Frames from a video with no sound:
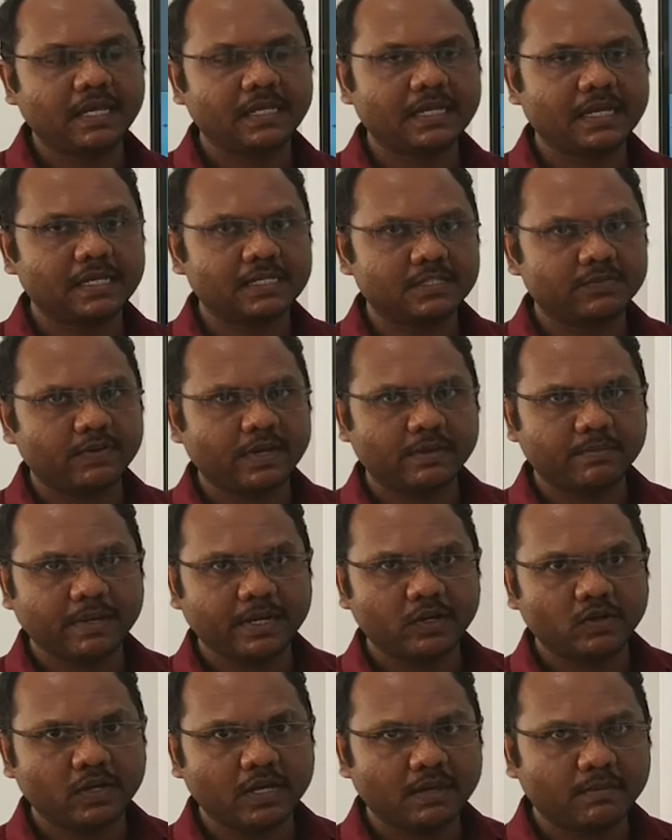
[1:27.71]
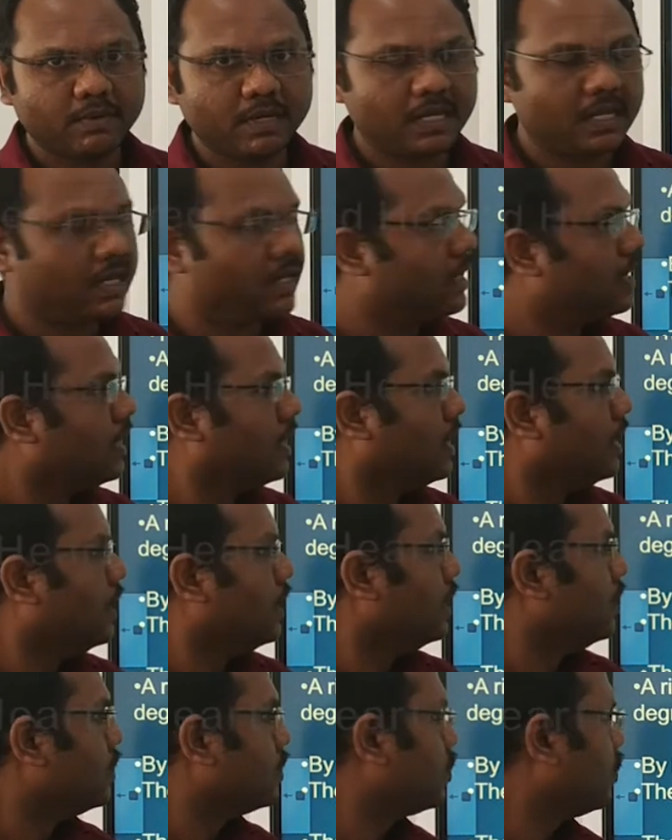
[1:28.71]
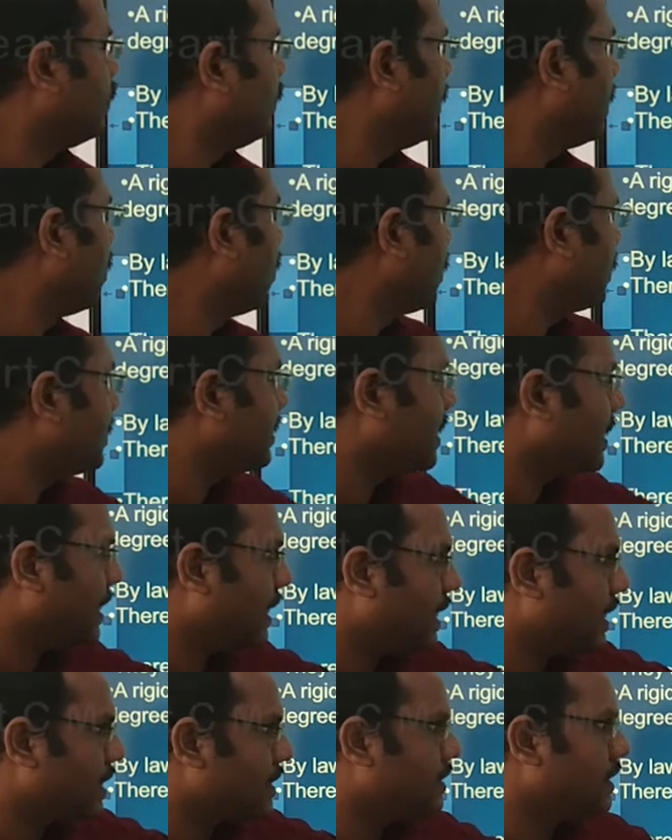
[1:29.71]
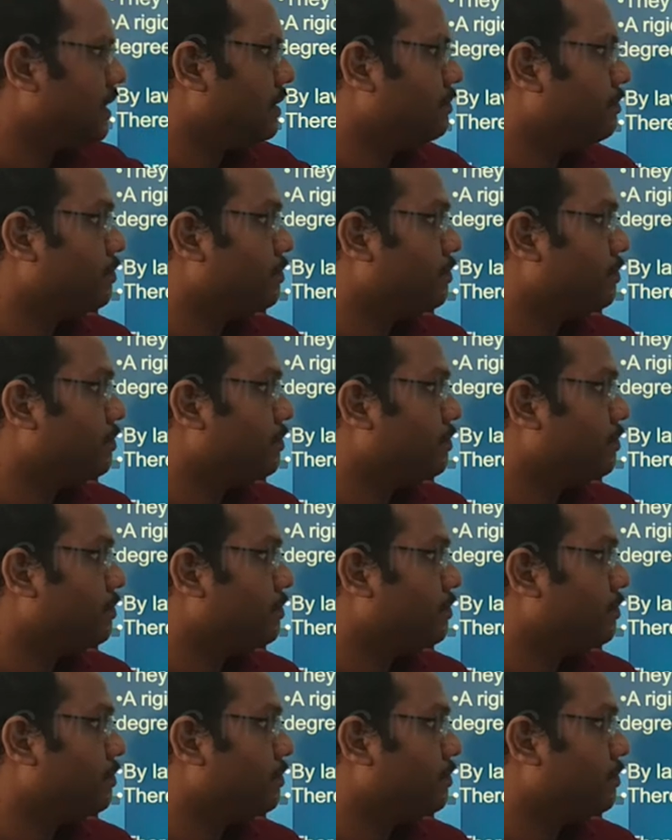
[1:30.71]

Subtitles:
that is 5 by 2 kBt. So we got the energy.